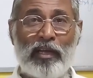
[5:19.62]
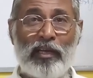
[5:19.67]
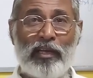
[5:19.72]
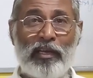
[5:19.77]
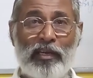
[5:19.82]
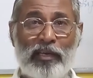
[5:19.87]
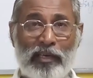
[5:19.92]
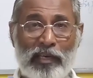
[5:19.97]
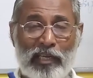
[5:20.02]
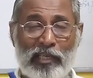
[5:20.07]

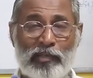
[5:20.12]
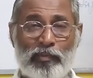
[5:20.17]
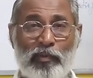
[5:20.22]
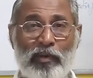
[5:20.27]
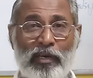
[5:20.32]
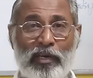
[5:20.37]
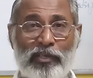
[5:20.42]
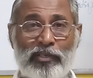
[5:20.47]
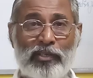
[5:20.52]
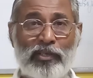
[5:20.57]
in
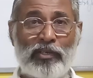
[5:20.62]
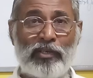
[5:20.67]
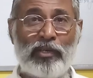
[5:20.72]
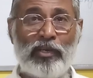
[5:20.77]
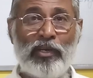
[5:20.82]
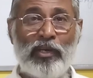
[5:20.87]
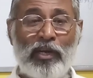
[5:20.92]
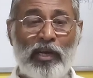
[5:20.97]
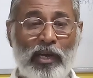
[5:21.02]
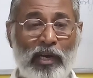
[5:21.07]
transplantation,
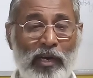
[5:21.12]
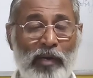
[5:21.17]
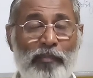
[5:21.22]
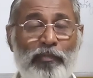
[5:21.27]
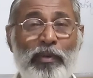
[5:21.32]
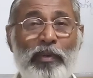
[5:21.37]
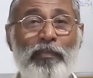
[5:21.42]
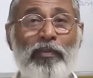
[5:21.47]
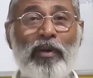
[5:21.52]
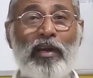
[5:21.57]

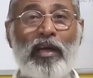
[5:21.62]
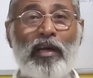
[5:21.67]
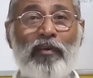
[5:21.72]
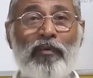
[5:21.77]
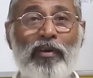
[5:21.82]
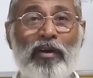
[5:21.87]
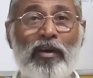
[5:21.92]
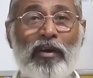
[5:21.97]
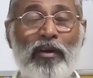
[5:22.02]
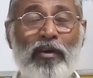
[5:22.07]
and people
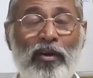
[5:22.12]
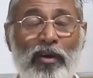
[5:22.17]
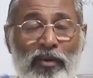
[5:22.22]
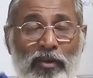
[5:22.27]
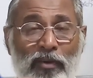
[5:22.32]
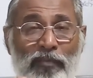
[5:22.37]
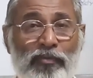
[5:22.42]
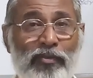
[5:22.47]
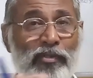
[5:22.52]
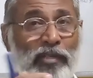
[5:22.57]
have got
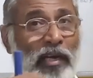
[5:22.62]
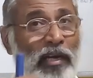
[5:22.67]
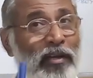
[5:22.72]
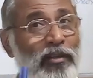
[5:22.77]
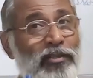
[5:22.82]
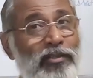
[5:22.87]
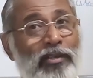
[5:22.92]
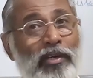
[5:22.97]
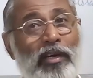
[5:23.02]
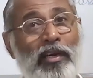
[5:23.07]
confused. I
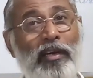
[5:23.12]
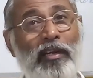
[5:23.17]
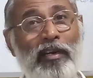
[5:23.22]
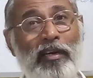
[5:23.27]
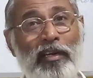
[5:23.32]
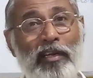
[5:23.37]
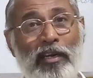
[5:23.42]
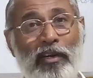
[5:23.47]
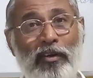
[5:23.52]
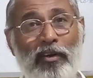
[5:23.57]
also had
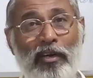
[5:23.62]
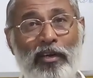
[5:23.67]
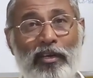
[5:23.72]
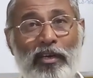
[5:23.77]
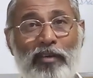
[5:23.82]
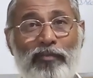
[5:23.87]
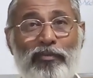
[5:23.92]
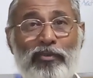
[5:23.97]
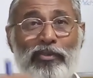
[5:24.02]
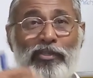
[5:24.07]
earlier got
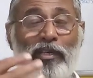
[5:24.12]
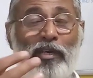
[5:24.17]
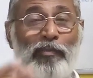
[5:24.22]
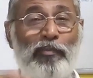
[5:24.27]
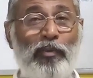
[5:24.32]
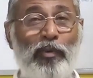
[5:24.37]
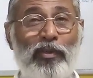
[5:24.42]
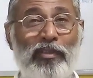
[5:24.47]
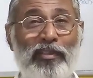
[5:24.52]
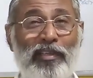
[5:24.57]
confused
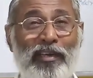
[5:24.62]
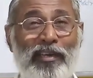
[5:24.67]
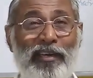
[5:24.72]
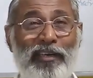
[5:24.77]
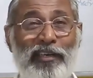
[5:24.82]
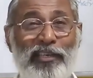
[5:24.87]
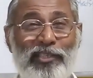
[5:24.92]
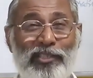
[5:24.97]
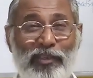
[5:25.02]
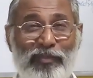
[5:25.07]
that both the
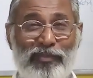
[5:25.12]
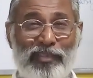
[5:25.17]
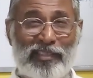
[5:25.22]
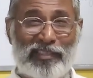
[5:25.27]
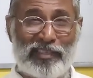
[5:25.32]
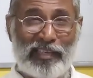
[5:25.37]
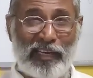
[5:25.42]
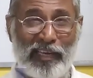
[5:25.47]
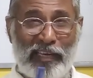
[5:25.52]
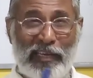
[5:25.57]
kidneys of
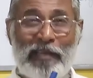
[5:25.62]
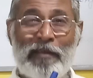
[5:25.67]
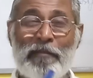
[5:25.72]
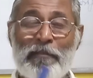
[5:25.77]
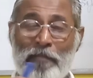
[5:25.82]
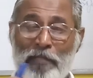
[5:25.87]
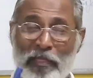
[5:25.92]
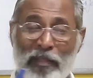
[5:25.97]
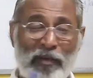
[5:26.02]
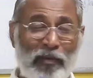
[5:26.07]
this guy
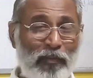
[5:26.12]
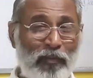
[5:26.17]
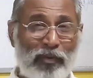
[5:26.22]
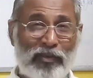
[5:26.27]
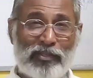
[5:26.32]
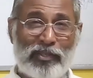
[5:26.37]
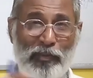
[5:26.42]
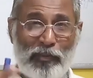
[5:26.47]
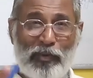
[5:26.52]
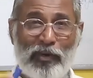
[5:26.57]

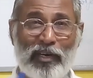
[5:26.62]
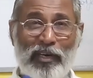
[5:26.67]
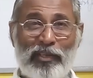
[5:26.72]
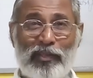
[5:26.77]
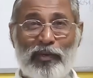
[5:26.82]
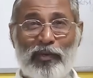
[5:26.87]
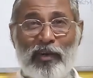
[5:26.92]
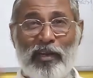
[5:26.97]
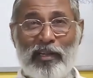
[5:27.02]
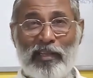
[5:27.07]
was removed
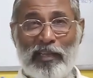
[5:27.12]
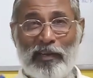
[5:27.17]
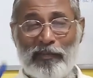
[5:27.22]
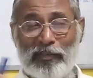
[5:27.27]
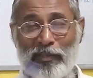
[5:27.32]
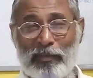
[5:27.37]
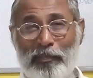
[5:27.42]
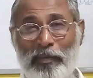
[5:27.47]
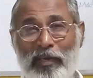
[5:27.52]
and thrown, and there was a